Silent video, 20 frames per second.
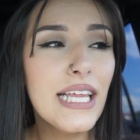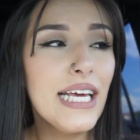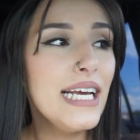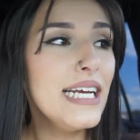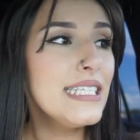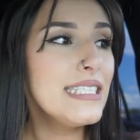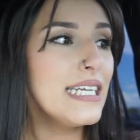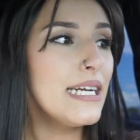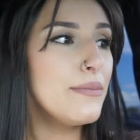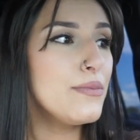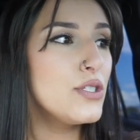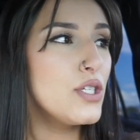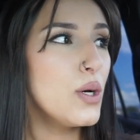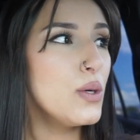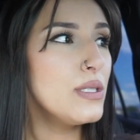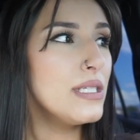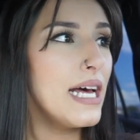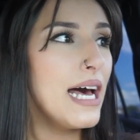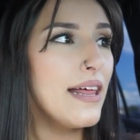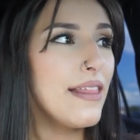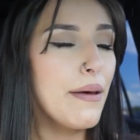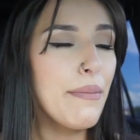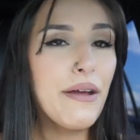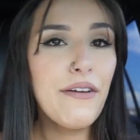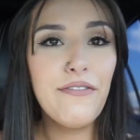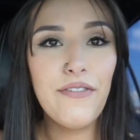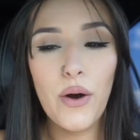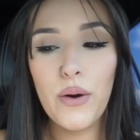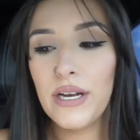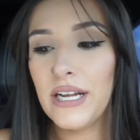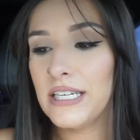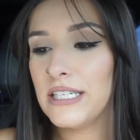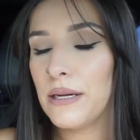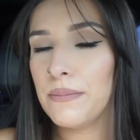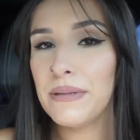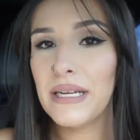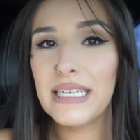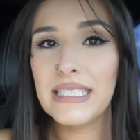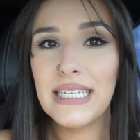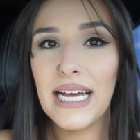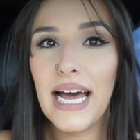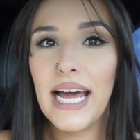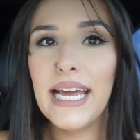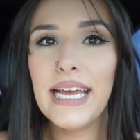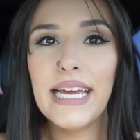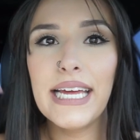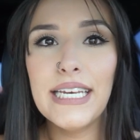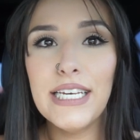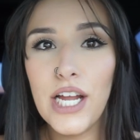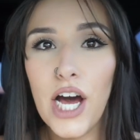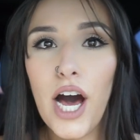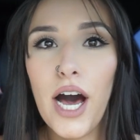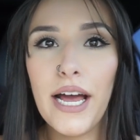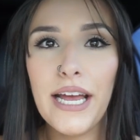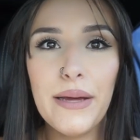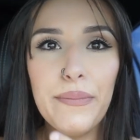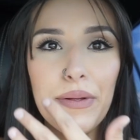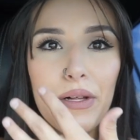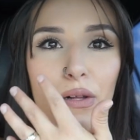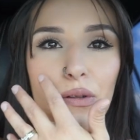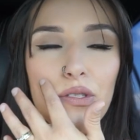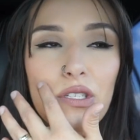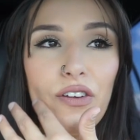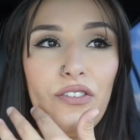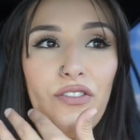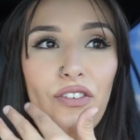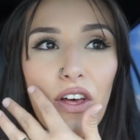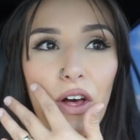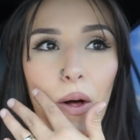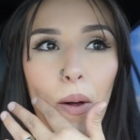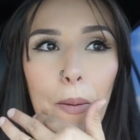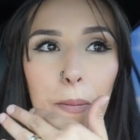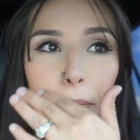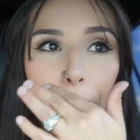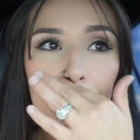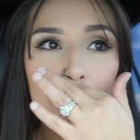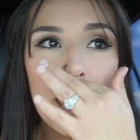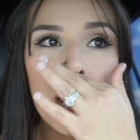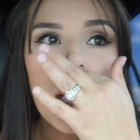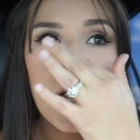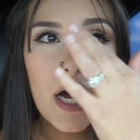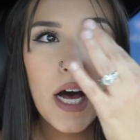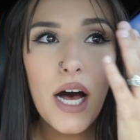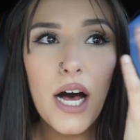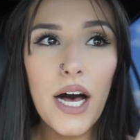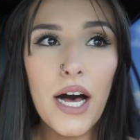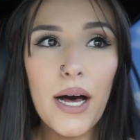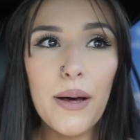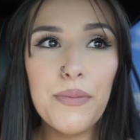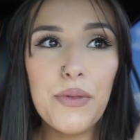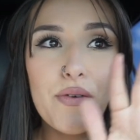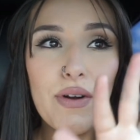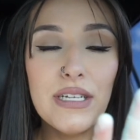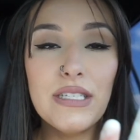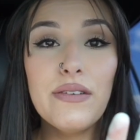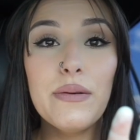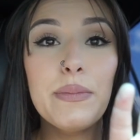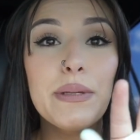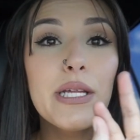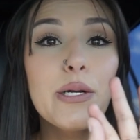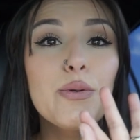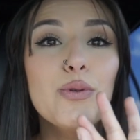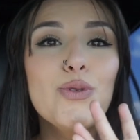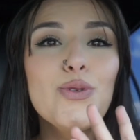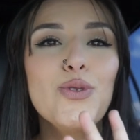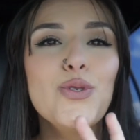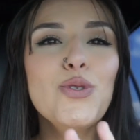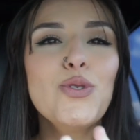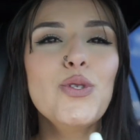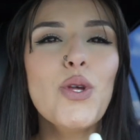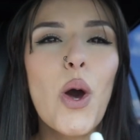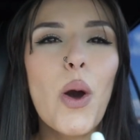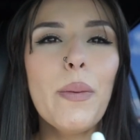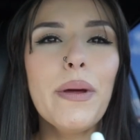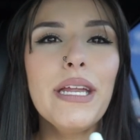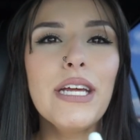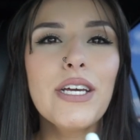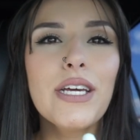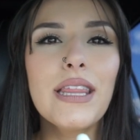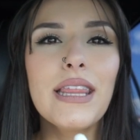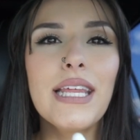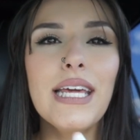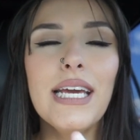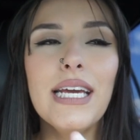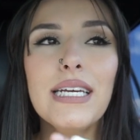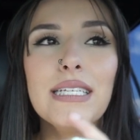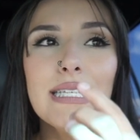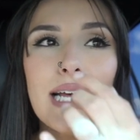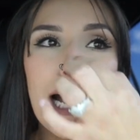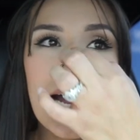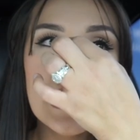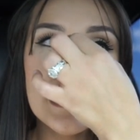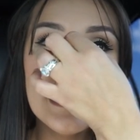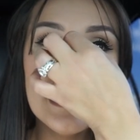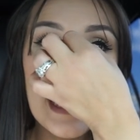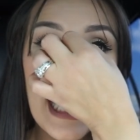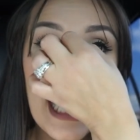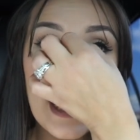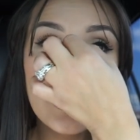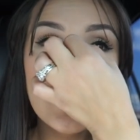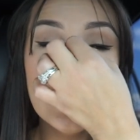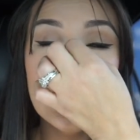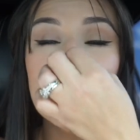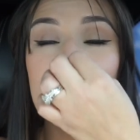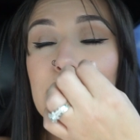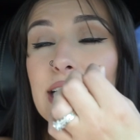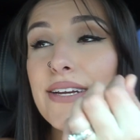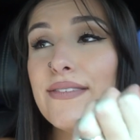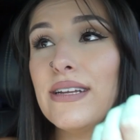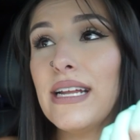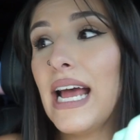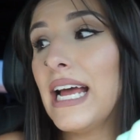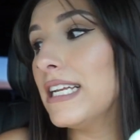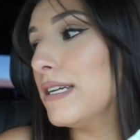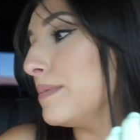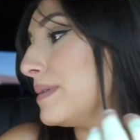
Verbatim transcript: things, and I'm so sad that my phone ended up like dying and not able to film the rest of it. But there were so many good things. I actually didn't even end